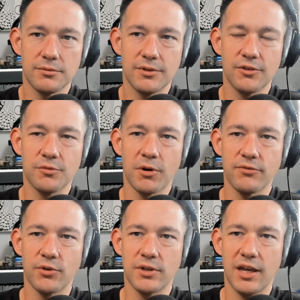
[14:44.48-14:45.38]

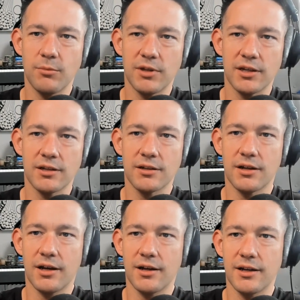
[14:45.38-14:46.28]
smartphone gaming
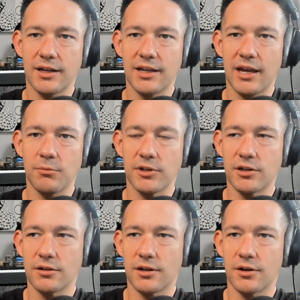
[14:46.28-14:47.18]
and
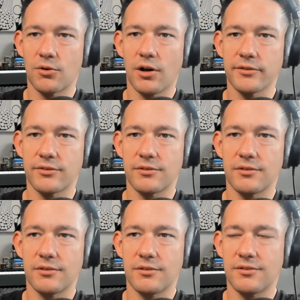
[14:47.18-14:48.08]
gambling across
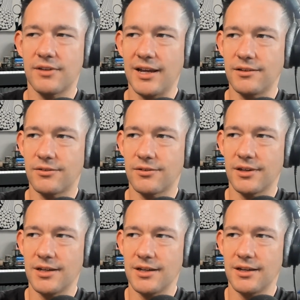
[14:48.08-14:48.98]
states
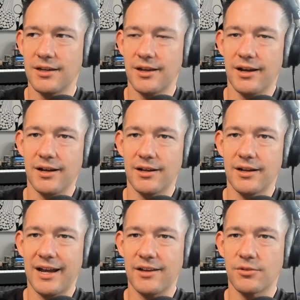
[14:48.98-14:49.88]

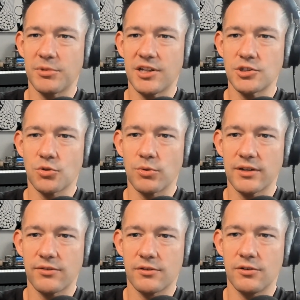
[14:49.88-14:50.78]
has a potential
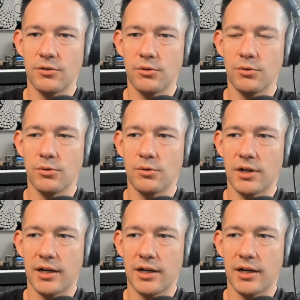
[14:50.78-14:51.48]
risk to